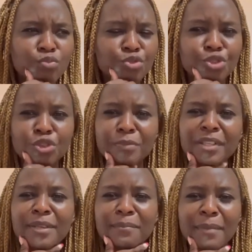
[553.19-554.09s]

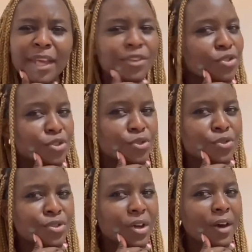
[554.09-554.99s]
Germany makes
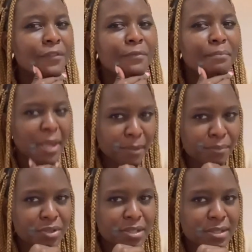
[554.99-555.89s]
use of
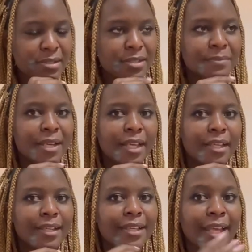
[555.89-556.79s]
paper system,
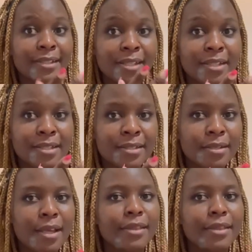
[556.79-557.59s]
like letters.